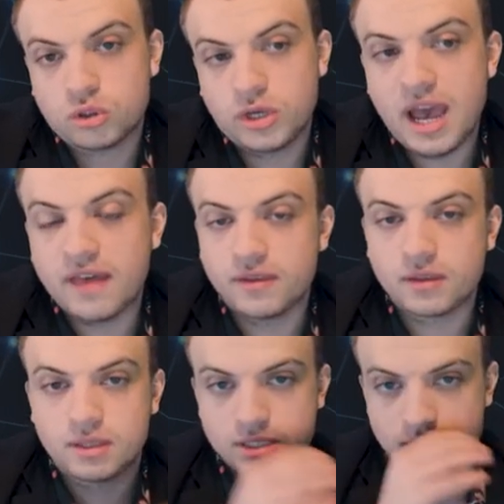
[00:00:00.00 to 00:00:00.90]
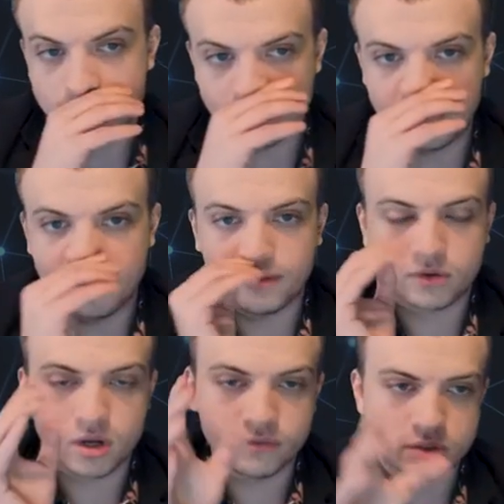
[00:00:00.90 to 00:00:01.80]
yeah, I think this is,
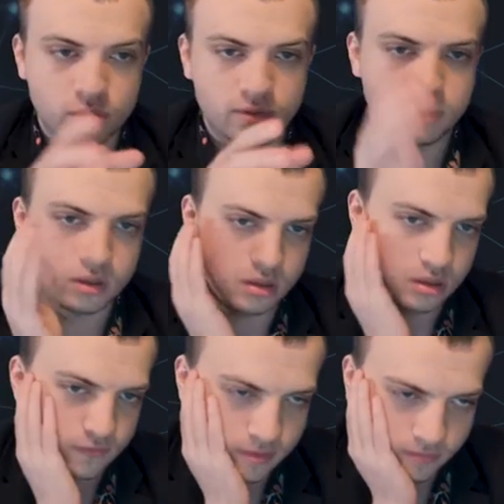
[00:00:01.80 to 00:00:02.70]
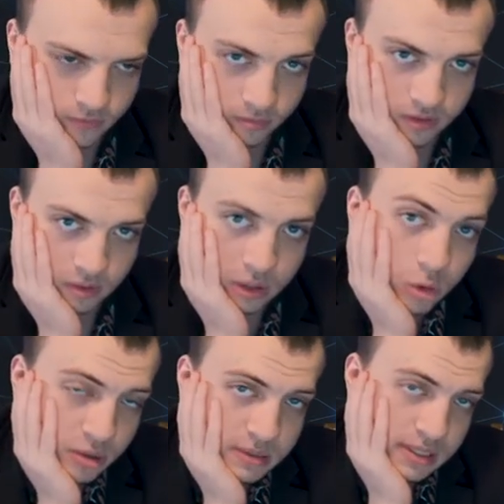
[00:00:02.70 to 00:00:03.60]
I've covered sort of from a
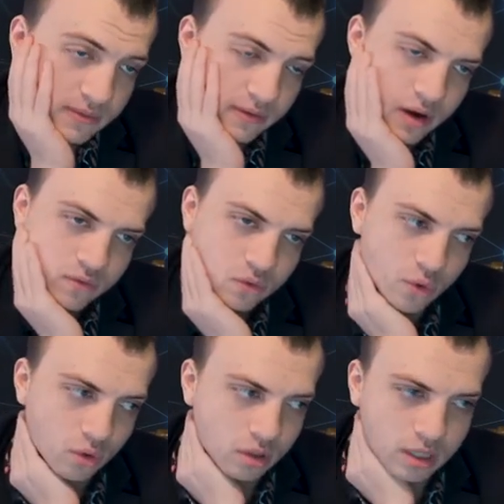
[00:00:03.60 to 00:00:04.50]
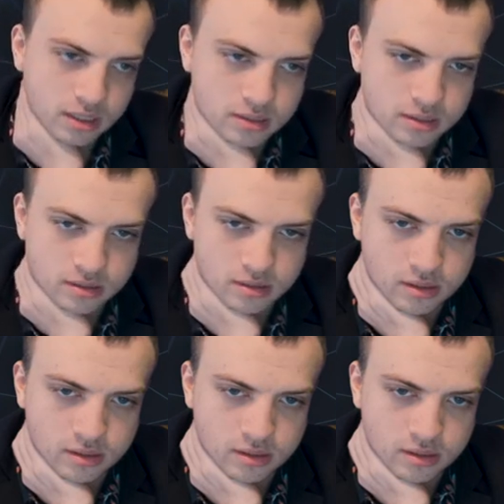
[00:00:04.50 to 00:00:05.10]
theoretical perspective, I've covered the critical lines.